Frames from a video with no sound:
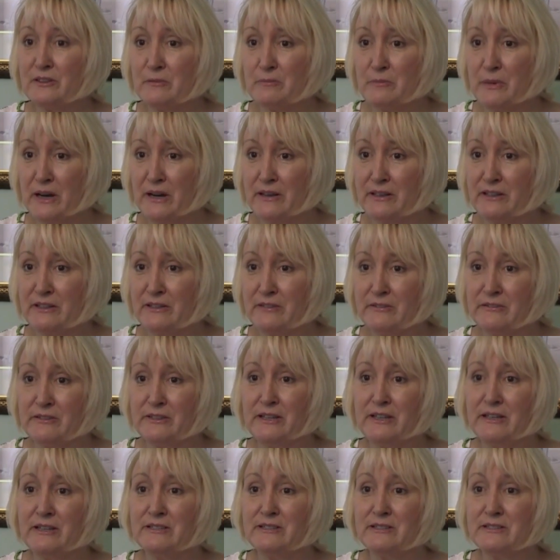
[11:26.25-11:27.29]
the body
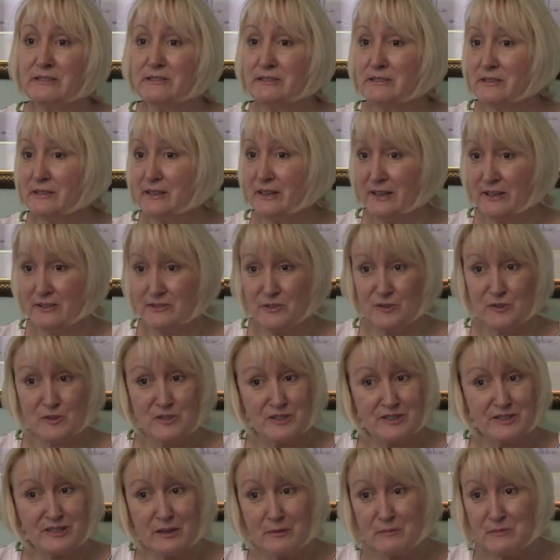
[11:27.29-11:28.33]
creates cancer
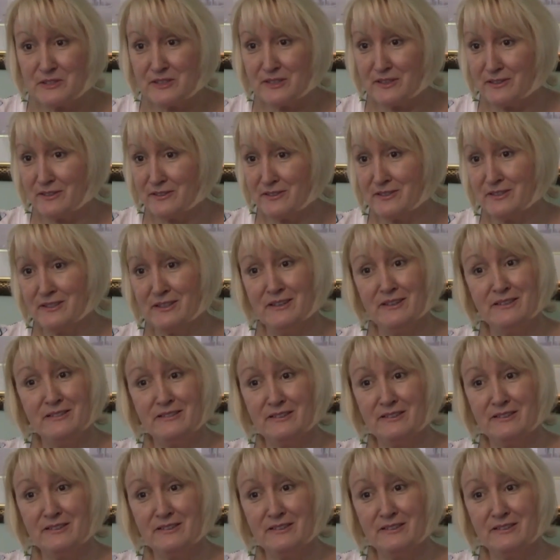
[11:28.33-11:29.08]
stem cells,